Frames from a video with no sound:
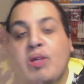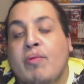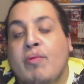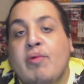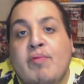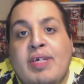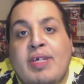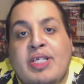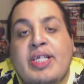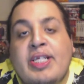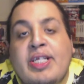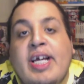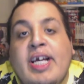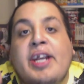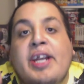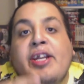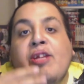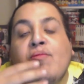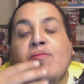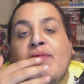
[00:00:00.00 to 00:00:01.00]
So we recently
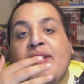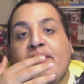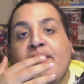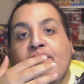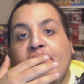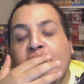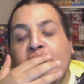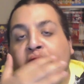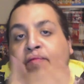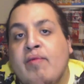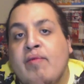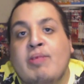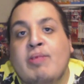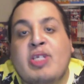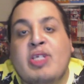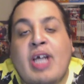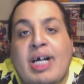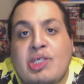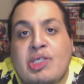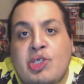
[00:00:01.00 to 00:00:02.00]
got a new interview from
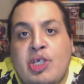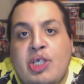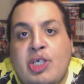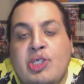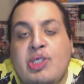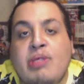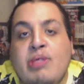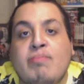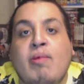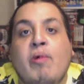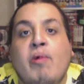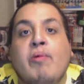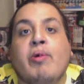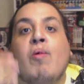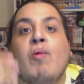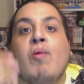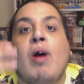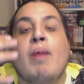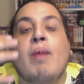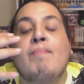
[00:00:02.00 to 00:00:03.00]
Masashi
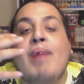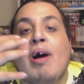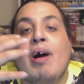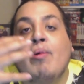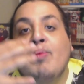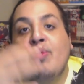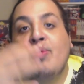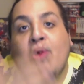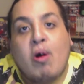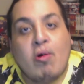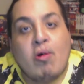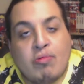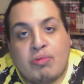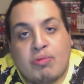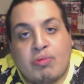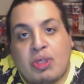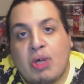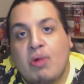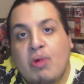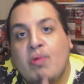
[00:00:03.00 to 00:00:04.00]
Kishimoto about
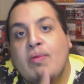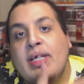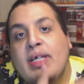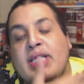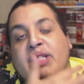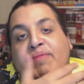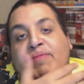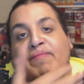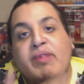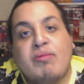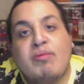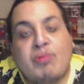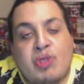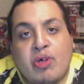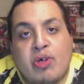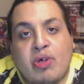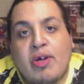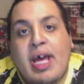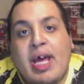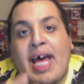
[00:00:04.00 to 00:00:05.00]
Naruto, its
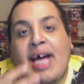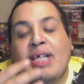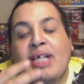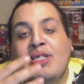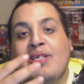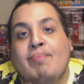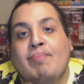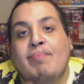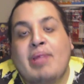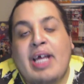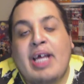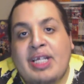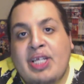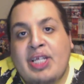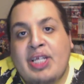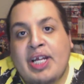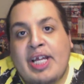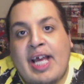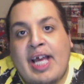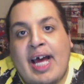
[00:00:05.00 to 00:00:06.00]
future, and some
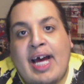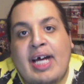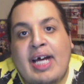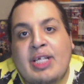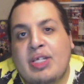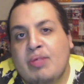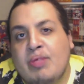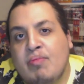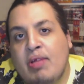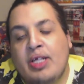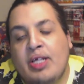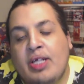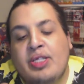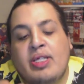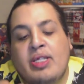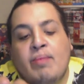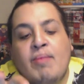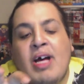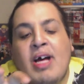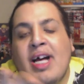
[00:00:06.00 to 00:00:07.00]
plans that he has, as well as
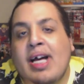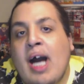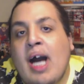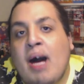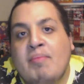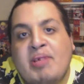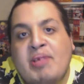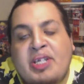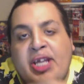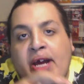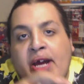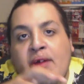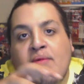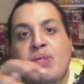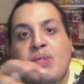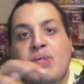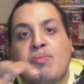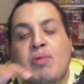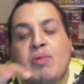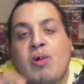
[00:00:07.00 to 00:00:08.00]
some
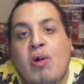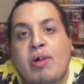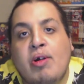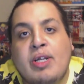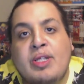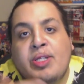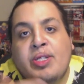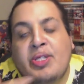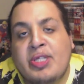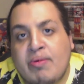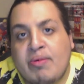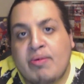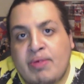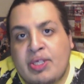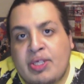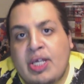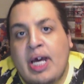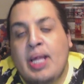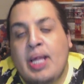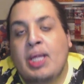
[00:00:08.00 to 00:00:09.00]
commentaries regarding the
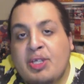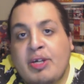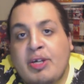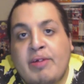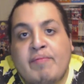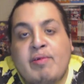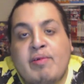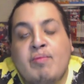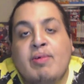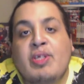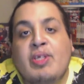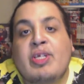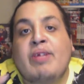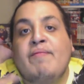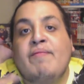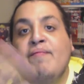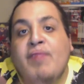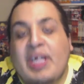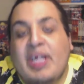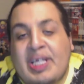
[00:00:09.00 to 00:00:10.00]
series. This interview was
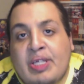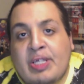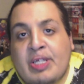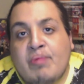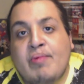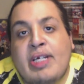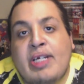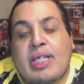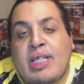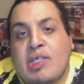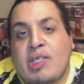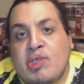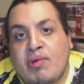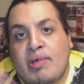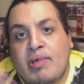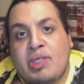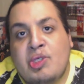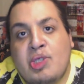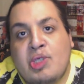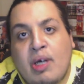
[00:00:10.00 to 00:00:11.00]
in Viz's Weekly
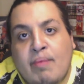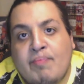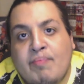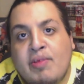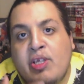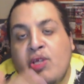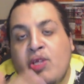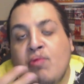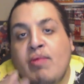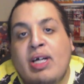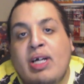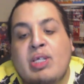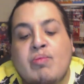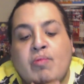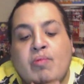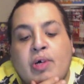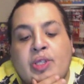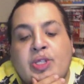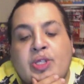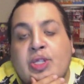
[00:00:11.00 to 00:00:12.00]
Shonen Jump, the US
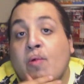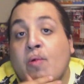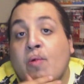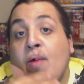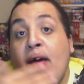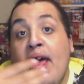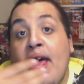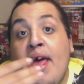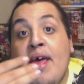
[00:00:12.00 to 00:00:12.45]
one, so